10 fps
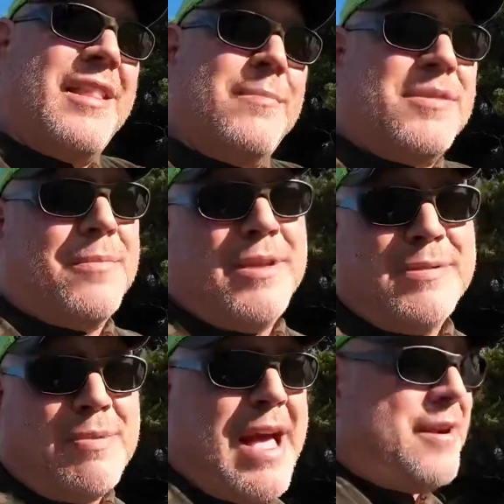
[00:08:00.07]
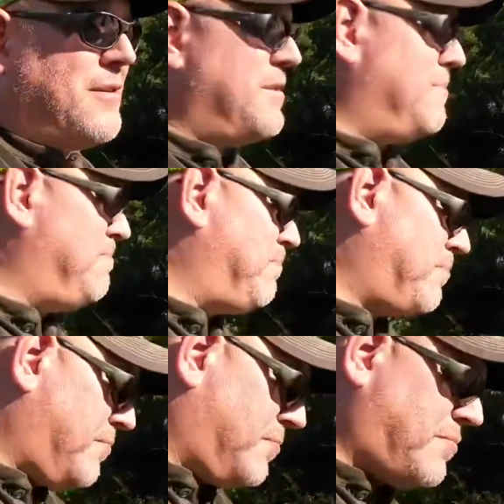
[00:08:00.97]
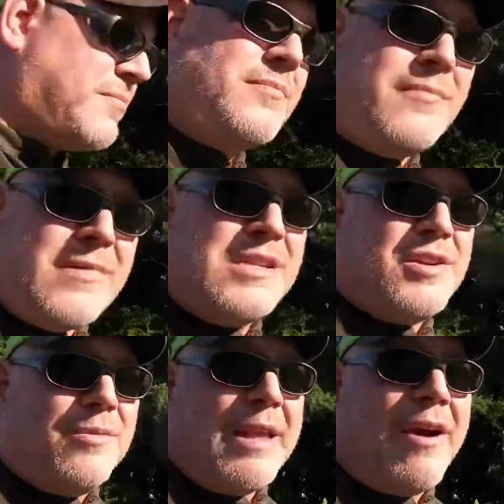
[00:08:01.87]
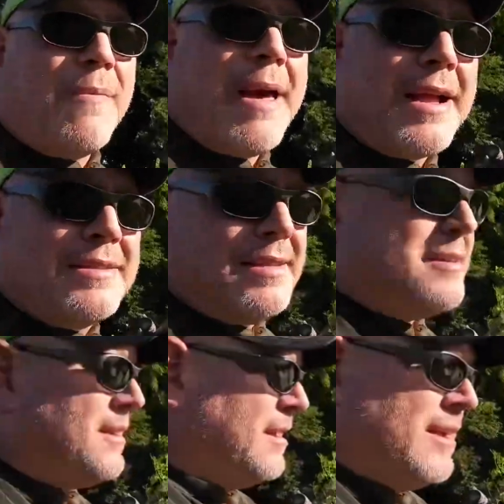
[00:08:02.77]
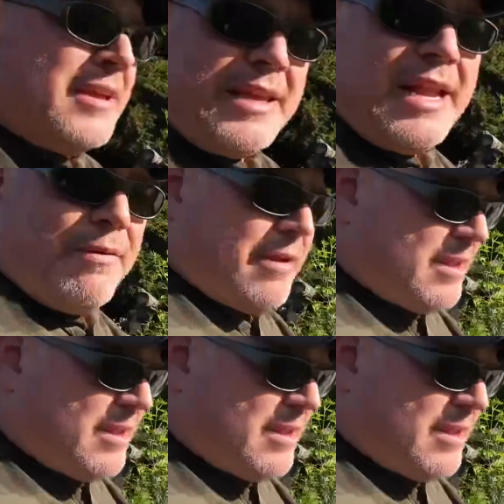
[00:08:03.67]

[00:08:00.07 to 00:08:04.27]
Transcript: up some of these bladders. So now I'm back to getting rid